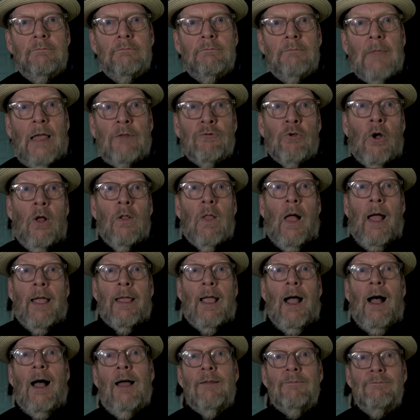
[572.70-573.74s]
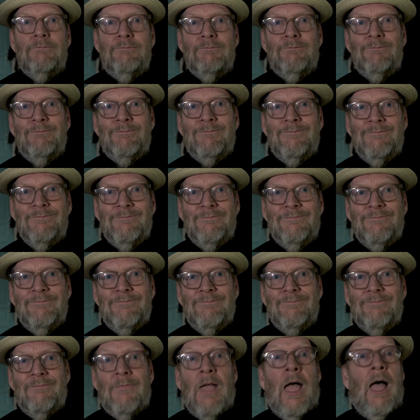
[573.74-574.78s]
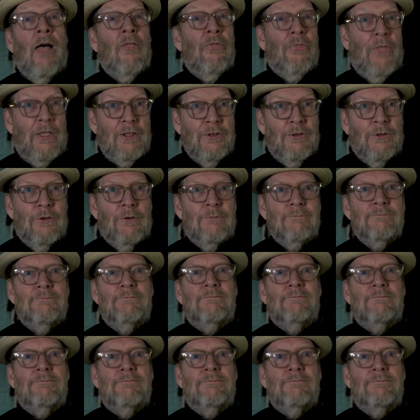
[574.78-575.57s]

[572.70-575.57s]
That's all I got. Thank you.